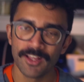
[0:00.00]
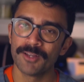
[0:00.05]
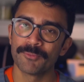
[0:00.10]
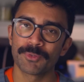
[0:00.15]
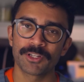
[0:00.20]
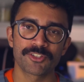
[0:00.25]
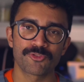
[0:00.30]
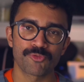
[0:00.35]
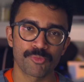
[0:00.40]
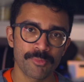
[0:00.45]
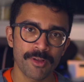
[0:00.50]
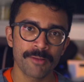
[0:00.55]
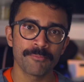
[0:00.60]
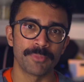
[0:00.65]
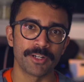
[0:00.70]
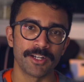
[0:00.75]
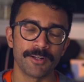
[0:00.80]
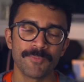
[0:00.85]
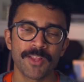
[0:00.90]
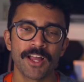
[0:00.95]
Because
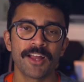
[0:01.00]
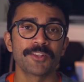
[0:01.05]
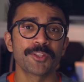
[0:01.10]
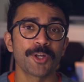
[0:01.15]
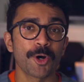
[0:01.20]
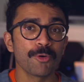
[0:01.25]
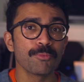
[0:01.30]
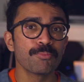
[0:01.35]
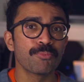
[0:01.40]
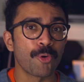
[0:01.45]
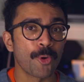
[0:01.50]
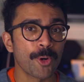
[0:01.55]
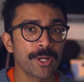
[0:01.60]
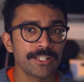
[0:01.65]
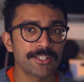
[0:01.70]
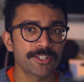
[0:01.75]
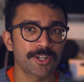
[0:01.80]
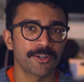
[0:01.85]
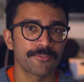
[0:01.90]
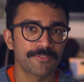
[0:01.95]
remember, the whole
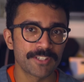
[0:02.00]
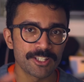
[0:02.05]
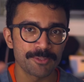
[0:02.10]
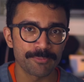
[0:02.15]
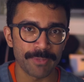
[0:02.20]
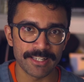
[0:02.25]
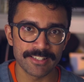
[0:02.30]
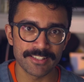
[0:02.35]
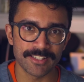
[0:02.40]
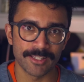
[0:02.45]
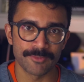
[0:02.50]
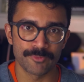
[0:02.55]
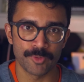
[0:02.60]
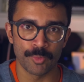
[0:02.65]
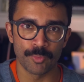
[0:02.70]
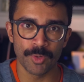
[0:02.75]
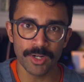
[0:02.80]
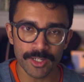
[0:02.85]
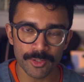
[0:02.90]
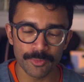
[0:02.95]
point of the space-times we
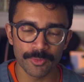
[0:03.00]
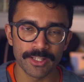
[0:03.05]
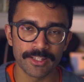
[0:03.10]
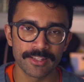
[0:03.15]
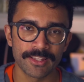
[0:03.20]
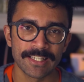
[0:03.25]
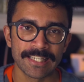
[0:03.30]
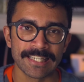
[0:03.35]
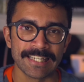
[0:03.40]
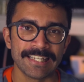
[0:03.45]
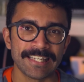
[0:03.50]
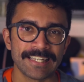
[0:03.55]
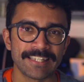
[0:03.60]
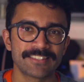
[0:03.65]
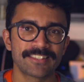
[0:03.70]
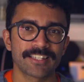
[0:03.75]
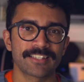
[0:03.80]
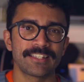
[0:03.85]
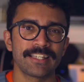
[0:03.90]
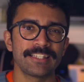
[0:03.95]
work with
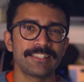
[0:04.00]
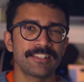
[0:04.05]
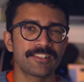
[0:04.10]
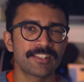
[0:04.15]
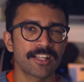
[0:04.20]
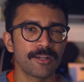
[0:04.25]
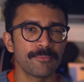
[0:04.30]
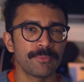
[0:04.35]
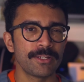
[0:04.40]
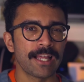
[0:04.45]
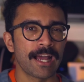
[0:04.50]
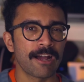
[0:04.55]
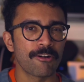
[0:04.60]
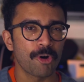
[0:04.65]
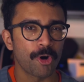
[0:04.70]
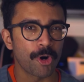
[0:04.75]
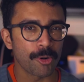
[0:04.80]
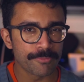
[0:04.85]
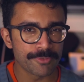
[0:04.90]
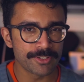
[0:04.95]
is that they determine how
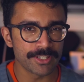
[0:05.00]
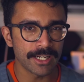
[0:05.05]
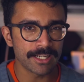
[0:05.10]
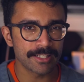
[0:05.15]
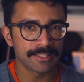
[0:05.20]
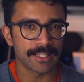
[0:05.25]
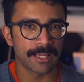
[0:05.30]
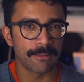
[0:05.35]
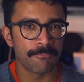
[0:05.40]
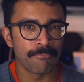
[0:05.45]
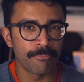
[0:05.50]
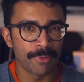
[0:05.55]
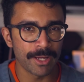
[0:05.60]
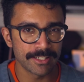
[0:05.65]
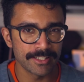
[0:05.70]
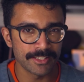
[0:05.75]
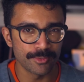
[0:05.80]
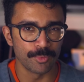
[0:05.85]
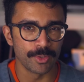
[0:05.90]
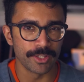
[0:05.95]
objects
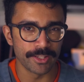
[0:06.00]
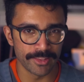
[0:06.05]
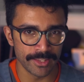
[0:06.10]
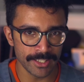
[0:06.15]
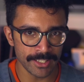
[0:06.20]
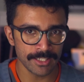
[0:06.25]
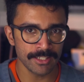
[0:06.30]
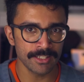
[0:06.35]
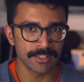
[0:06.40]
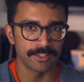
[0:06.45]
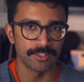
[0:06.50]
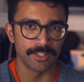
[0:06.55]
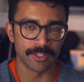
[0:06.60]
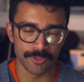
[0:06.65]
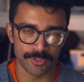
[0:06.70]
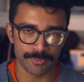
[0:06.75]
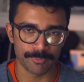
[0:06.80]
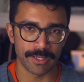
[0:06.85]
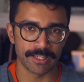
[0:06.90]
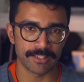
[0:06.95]
embedded within
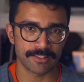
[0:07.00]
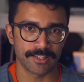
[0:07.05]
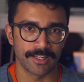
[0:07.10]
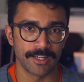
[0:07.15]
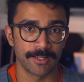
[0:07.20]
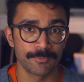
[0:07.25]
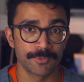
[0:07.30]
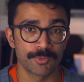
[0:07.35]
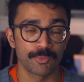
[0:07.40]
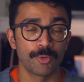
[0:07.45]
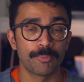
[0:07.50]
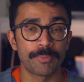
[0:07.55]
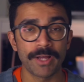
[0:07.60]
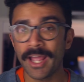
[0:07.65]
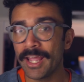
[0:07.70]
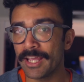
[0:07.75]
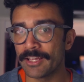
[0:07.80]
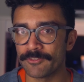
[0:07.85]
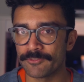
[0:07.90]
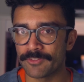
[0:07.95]
those space-times will
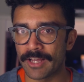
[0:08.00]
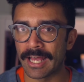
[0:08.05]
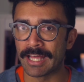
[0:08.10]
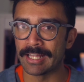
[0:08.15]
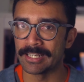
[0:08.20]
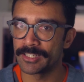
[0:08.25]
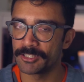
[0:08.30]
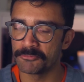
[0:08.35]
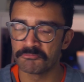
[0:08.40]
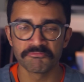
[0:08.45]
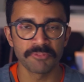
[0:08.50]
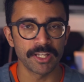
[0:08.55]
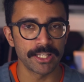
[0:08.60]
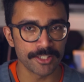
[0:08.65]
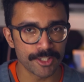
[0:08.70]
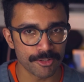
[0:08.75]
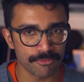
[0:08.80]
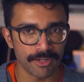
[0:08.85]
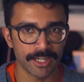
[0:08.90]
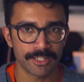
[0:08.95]
behave and
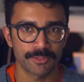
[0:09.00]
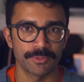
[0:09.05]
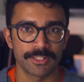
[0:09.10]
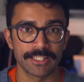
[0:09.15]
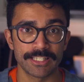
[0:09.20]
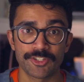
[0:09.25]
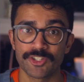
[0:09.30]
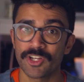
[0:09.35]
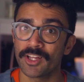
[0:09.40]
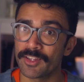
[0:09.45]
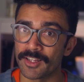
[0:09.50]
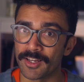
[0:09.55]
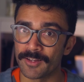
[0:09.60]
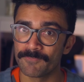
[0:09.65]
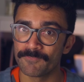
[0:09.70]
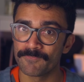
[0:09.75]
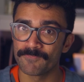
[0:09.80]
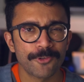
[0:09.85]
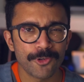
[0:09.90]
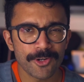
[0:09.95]
interact with each other.
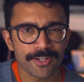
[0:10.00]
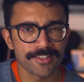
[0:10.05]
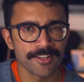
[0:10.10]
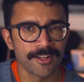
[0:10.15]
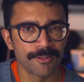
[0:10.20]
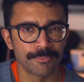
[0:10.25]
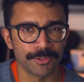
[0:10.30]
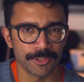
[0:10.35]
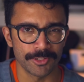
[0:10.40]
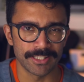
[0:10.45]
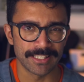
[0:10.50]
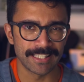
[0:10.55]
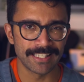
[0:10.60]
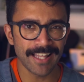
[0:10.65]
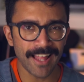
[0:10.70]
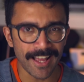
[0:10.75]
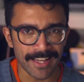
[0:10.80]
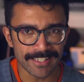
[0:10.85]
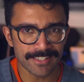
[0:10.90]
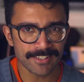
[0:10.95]
For example,
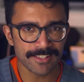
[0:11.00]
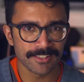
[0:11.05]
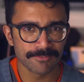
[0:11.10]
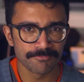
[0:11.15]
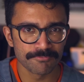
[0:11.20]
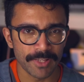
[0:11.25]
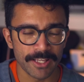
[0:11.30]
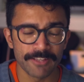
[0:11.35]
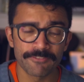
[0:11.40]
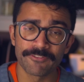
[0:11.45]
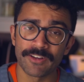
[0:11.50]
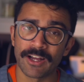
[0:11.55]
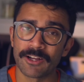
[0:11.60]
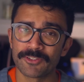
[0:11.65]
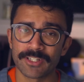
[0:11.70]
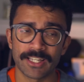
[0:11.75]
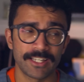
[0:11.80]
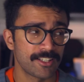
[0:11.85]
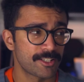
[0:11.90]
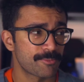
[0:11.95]
light, if
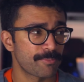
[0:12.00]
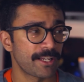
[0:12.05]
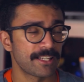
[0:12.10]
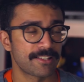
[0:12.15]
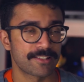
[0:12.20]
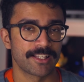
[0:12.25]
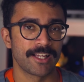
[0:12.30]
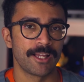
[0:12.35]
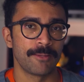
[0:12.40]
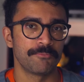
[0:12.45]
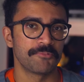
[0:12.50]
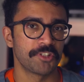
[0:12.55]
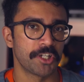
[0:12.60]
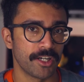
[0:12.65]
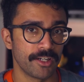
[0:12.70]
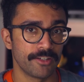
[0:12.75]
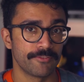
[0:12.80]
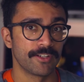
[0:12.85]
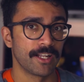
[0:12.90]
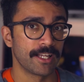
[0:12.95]
found in a space-time
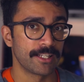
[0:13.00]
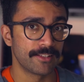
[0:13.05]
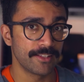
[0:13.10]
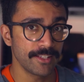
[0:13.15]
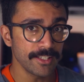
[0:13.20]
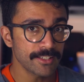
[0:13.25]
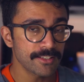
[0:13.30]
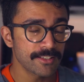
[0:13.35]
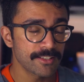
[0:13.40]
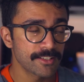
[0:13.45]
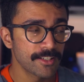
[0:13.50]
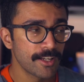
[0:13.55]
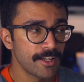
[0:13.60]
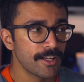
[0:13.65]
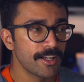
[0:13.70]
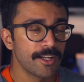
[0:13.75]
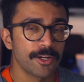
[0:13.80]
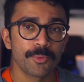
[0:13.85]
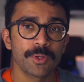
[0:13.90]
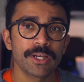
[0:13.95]
curve like this,
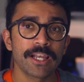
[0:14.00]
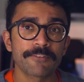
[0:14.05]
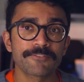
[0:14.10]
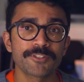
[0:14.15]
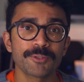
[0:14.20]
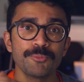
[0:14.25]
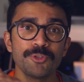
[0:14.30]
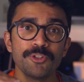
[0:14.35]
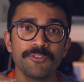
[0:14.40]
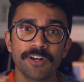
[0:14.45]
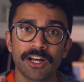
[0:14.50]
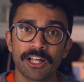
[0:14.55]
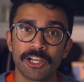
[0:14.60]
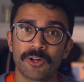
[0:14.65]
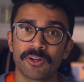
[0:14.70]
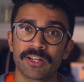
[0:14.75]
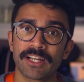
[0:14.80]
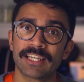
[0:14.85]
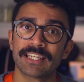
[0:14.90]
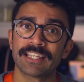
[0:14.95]
will have to move
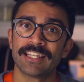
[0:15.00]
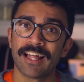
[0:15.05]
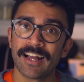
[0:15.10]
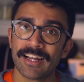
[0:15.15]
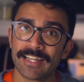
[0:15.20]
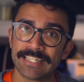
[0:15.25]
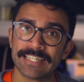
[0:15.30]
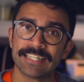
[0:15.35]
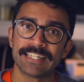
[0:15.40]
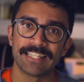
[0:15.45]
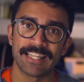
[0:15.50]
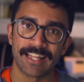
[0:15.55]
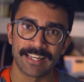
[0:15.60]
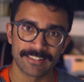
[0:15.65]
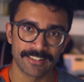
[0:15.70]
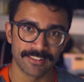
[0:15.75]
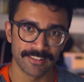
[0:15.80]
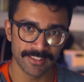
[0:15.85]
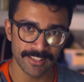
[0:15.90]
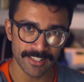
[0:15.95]
along a line
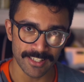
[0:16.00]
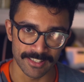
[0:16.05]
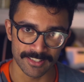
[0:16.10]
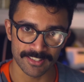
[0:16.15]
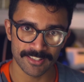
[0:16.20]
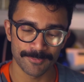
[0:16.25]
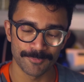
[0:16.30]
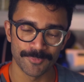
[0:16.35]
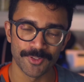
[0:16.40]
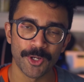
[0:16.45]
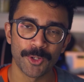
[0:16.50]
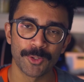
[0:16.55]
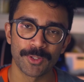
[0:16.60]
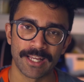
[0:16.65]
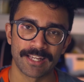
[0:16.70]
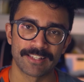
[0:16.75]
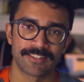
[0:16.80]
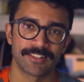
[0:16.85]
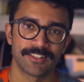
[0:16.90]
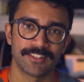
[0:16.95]
like this, known
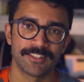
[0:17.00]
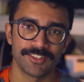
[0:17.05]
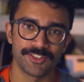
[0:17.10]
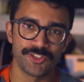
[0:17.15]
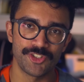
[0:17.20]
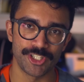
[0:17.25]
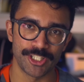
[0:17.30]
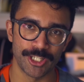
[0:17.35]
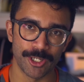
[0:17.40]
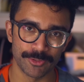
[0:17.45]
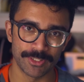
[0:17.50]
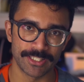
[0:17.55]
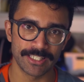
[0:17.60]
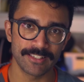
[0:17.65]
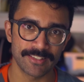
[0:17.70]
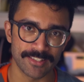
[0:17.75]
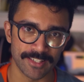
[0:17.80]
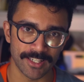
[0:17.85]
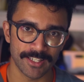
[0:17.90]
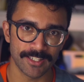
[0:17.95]
as a
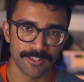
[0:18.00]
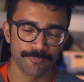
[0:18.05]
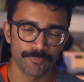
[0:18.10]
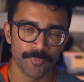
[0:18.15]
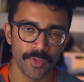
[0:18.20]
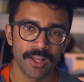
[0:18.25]
geodesic.